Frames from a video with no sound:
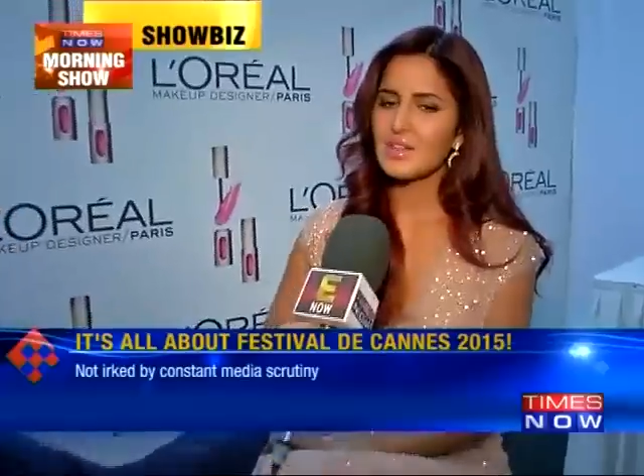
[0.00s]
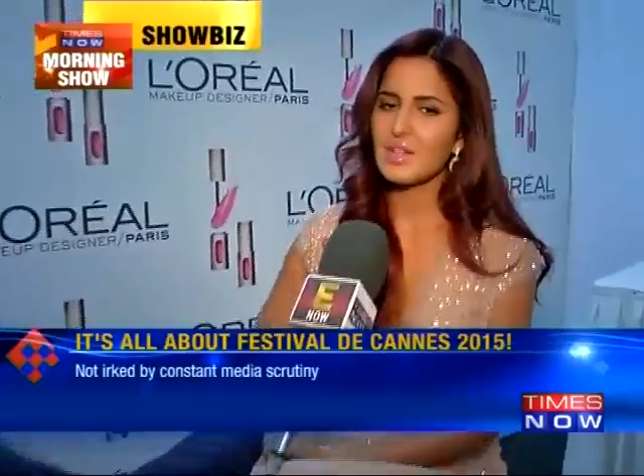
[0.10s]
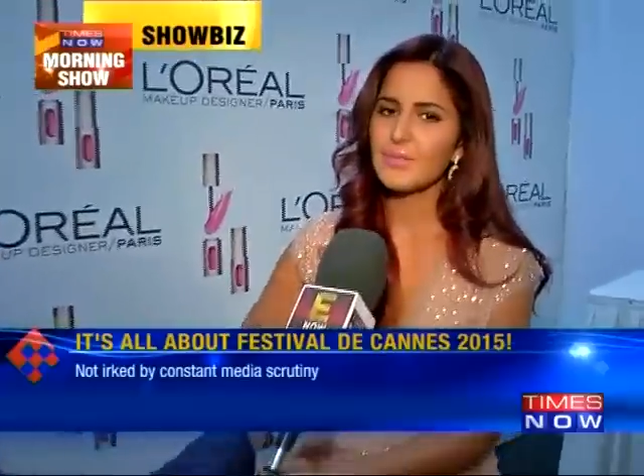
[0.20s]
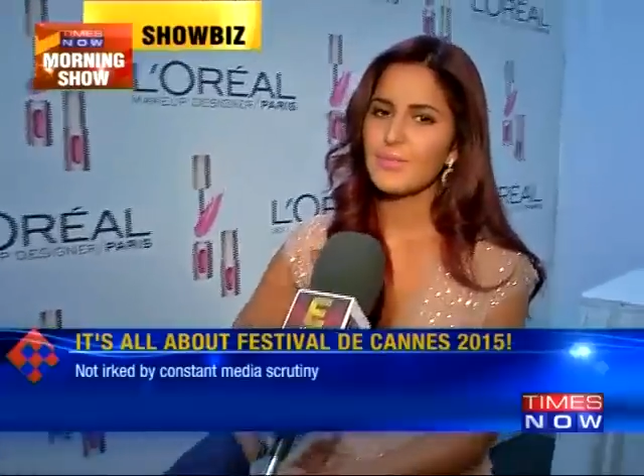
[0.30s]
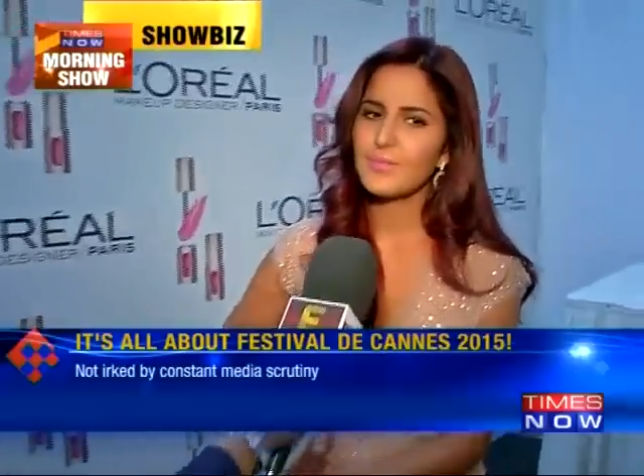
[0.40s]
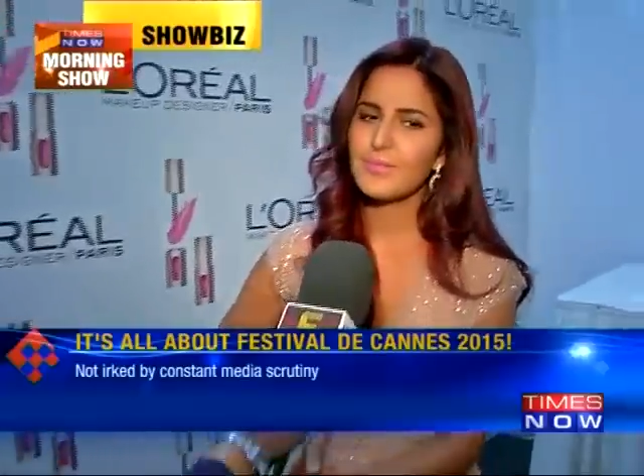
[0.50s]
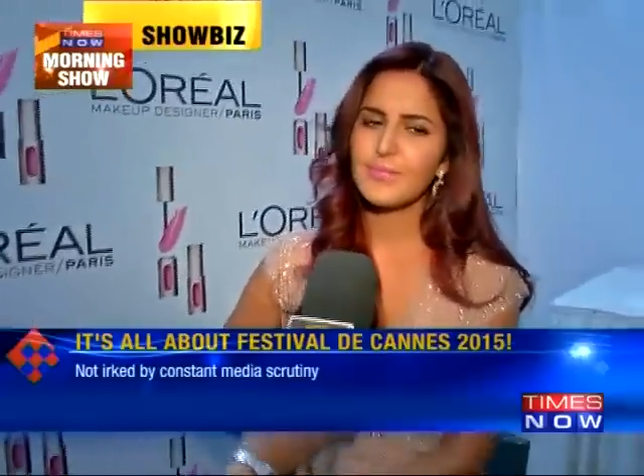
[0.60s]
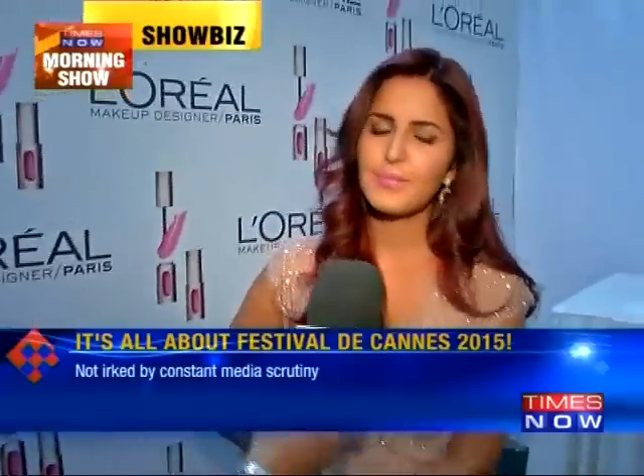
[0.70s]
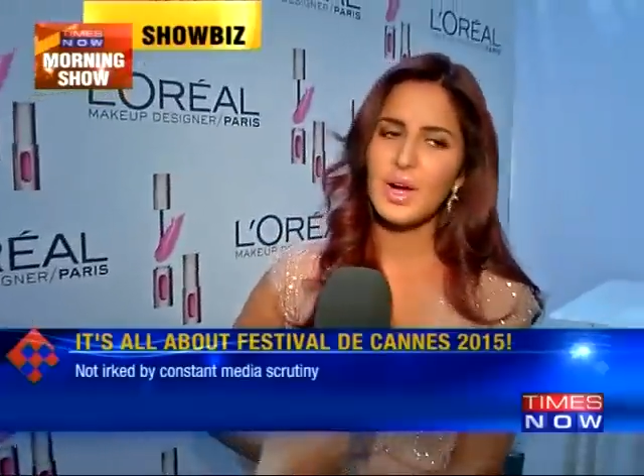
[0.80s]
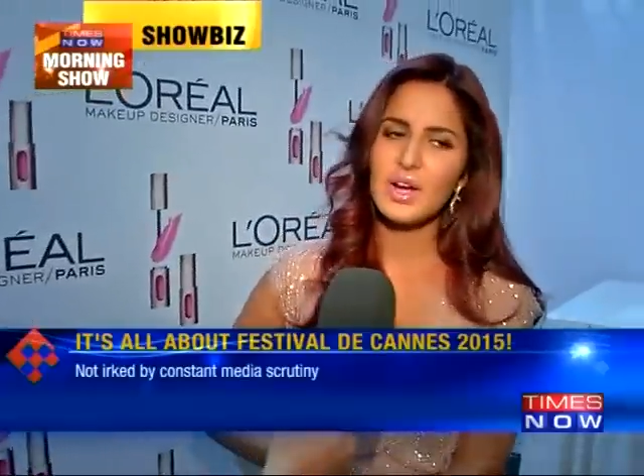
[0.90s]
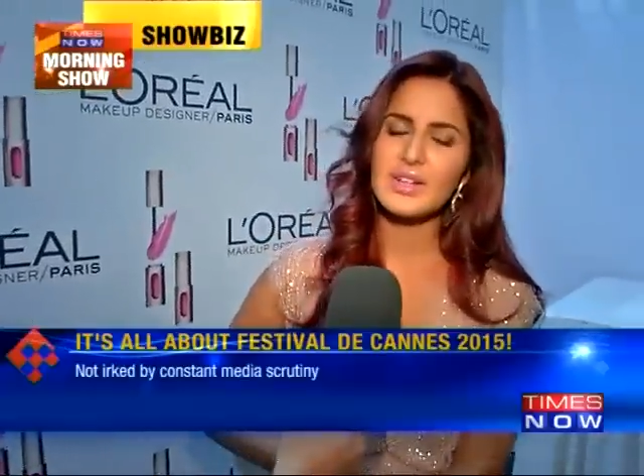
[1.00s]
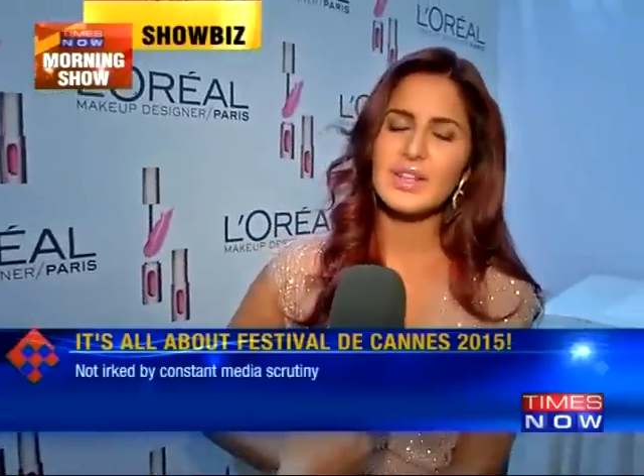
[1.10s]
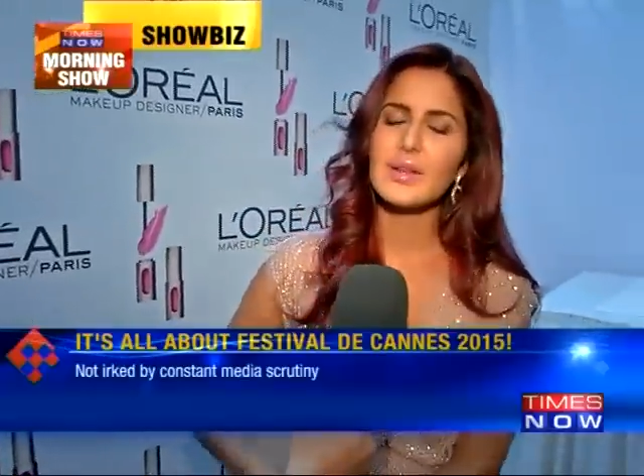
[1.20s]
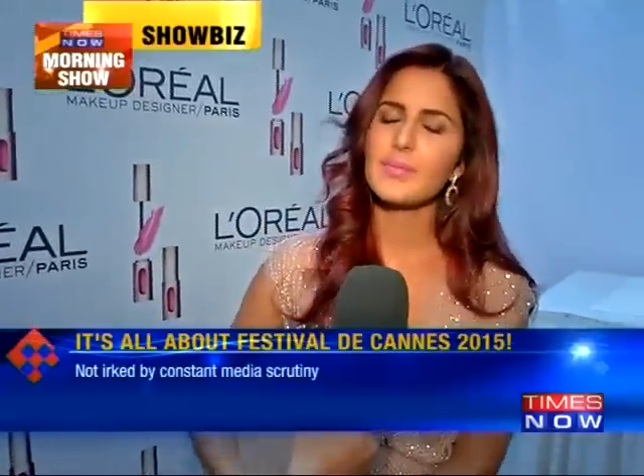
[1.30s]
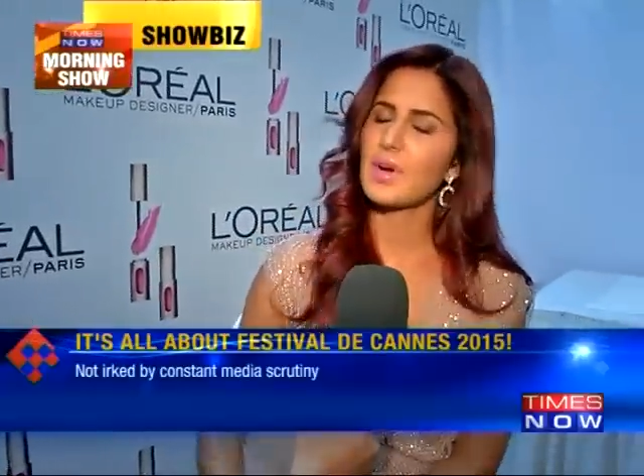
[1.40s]
It's all part
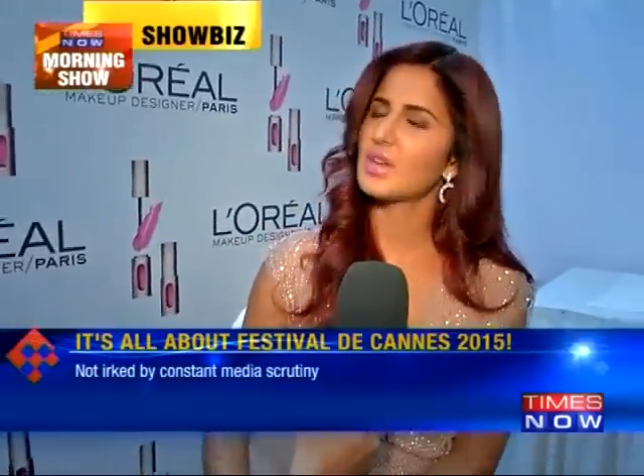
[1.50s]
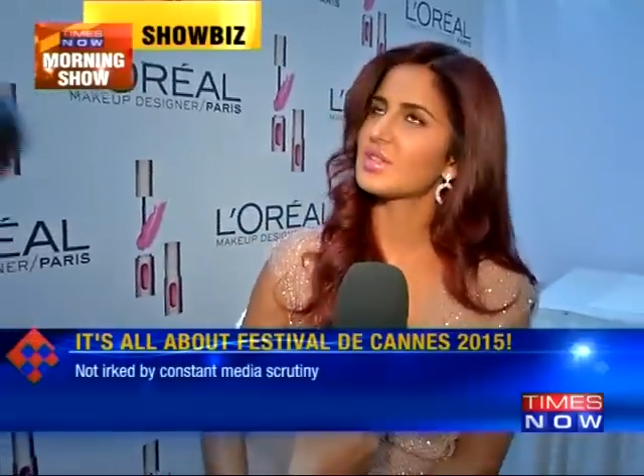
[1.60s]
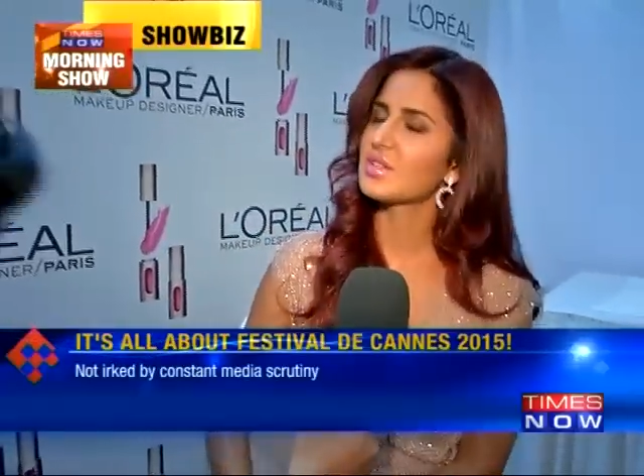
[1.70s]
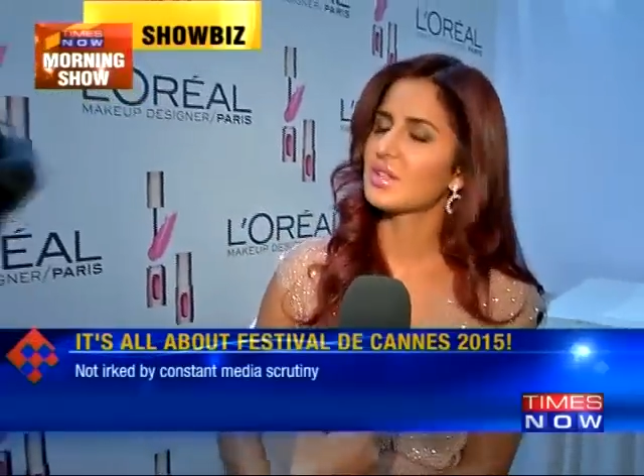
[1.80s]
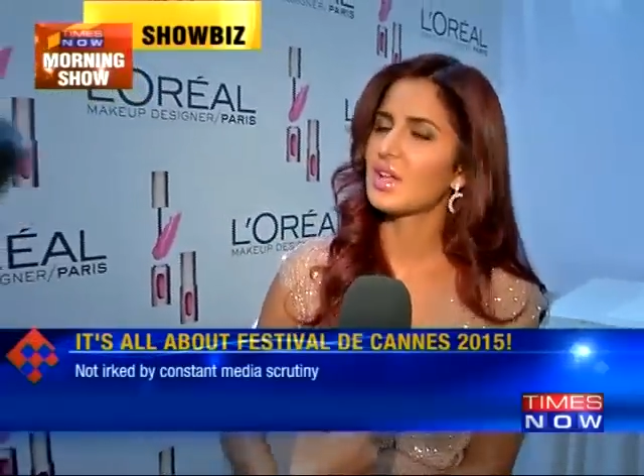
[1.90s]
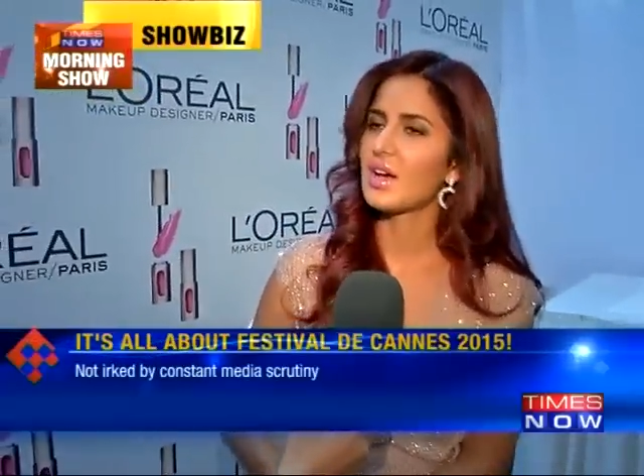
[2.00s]
and parcel